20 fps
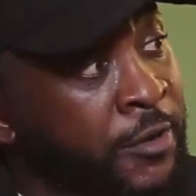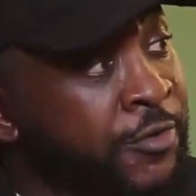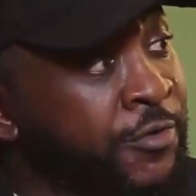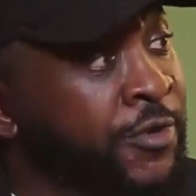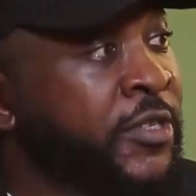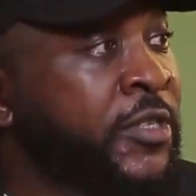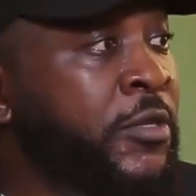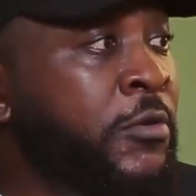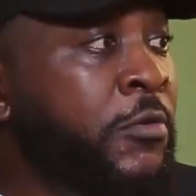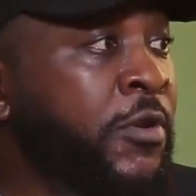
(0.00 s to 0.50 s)

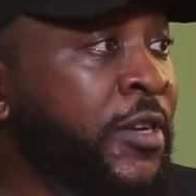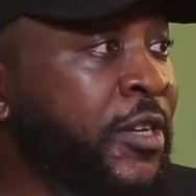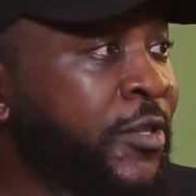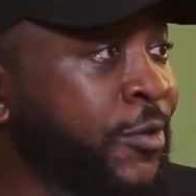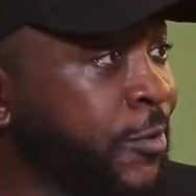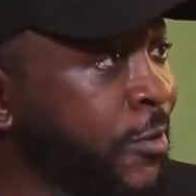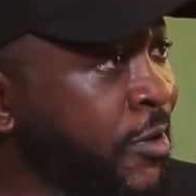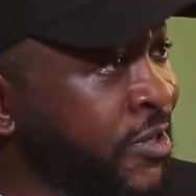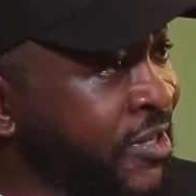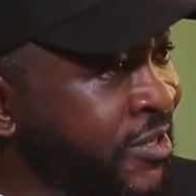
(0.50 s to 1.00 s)
countries
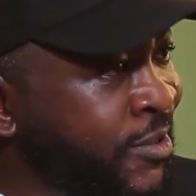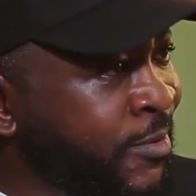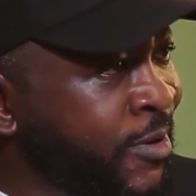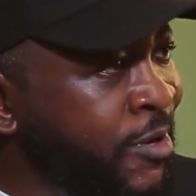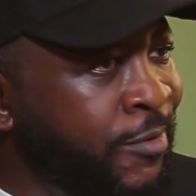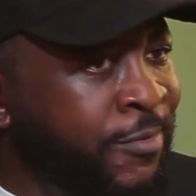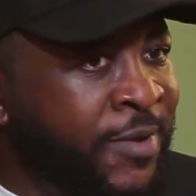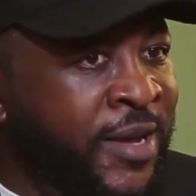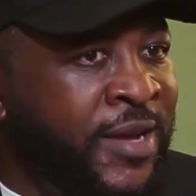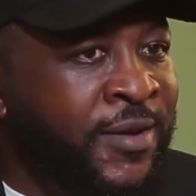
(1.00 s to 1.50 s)
looking to us as
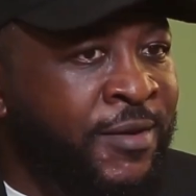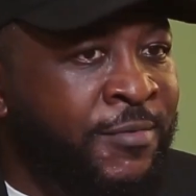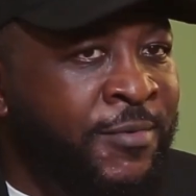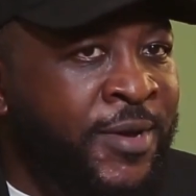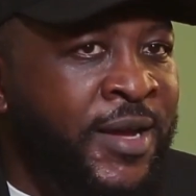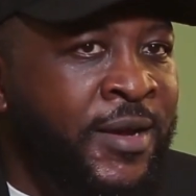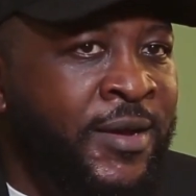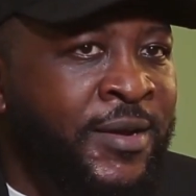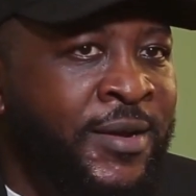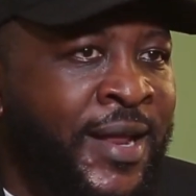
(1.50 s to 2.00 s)
well we are,
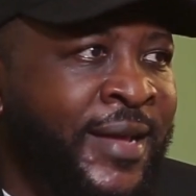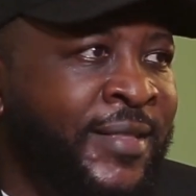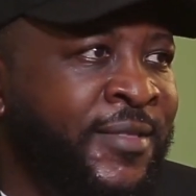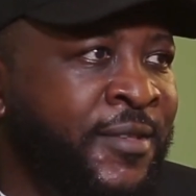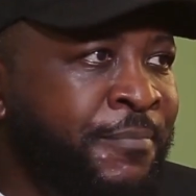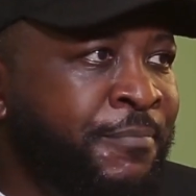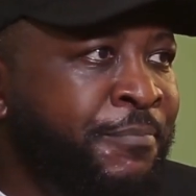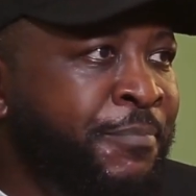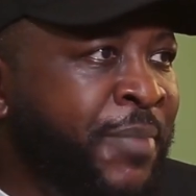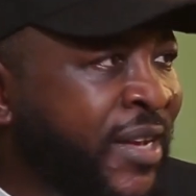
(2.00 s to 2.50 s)
we are like
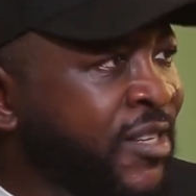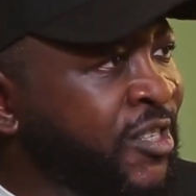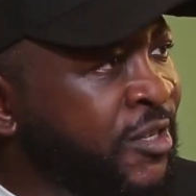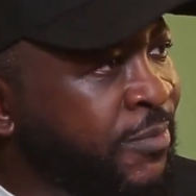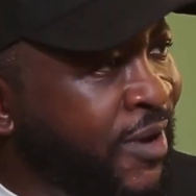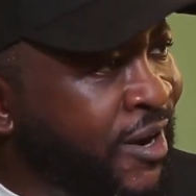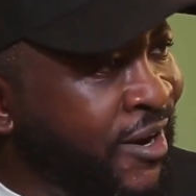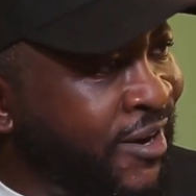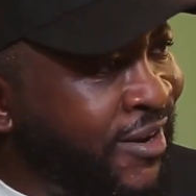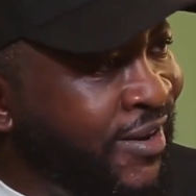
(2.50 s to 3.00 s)
the
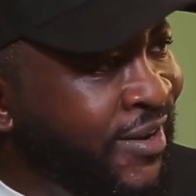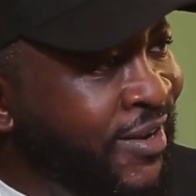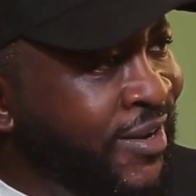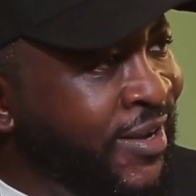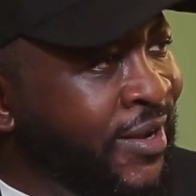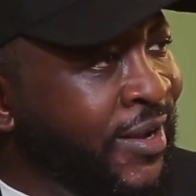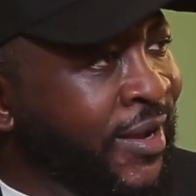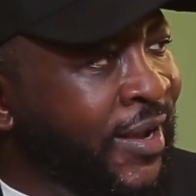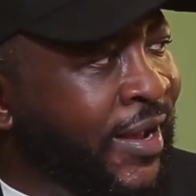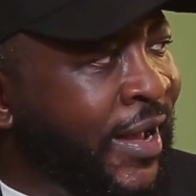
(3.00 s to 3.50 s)
benchmark
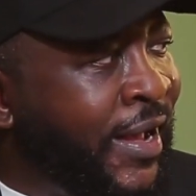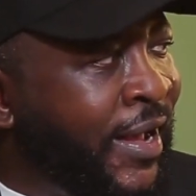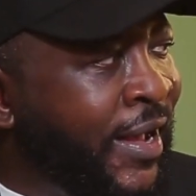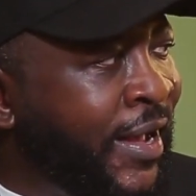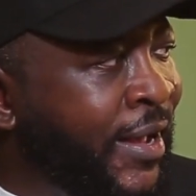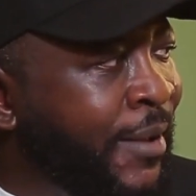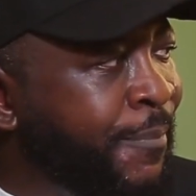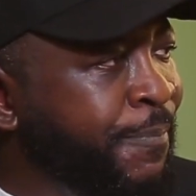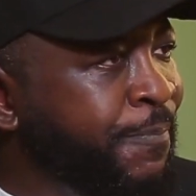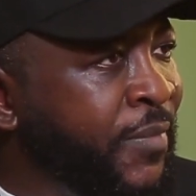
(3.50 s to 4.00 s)
yeah
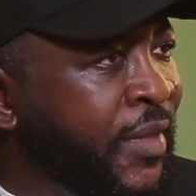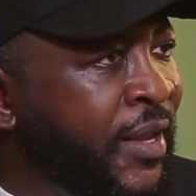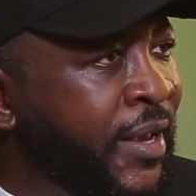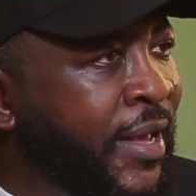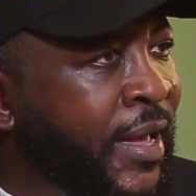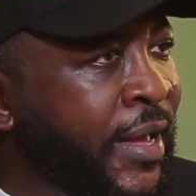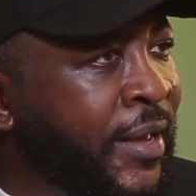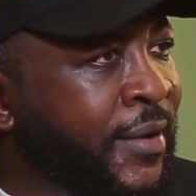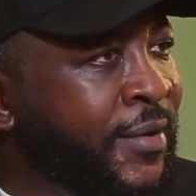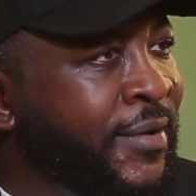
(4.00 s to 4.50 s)
um,
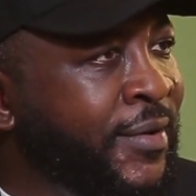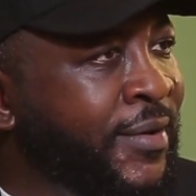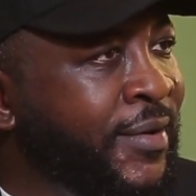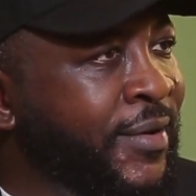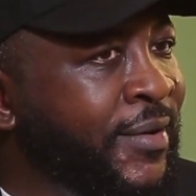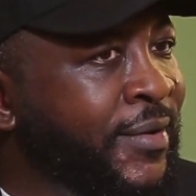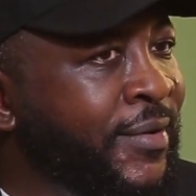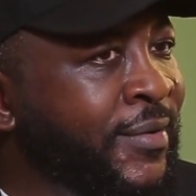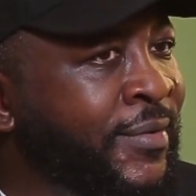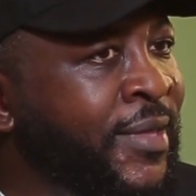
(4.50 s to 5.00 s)

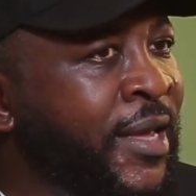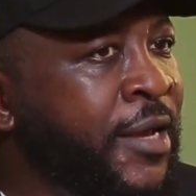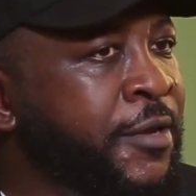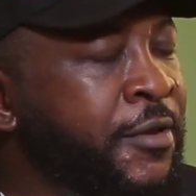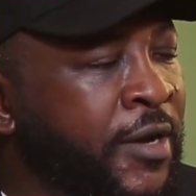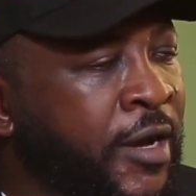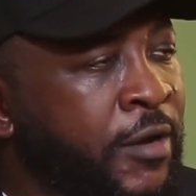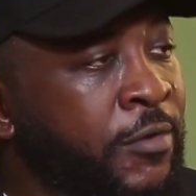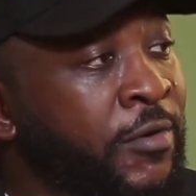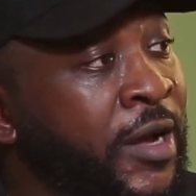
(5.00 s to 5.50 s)
and
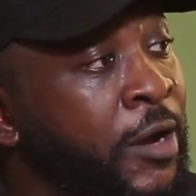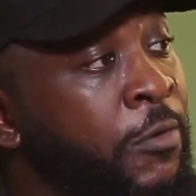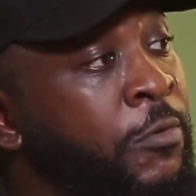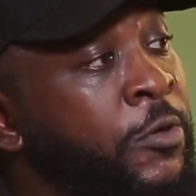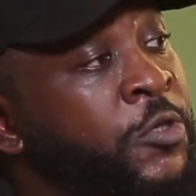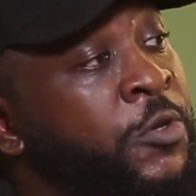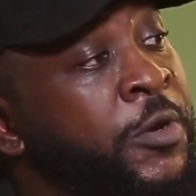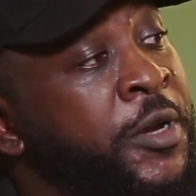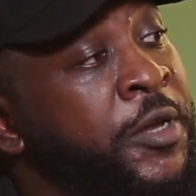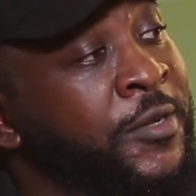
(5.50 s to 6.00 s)
then you now look at
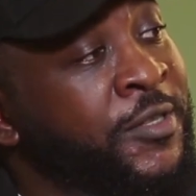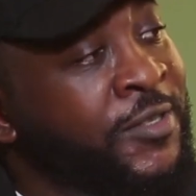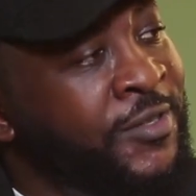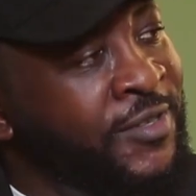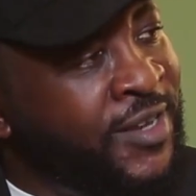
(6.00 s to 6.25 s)
what's going on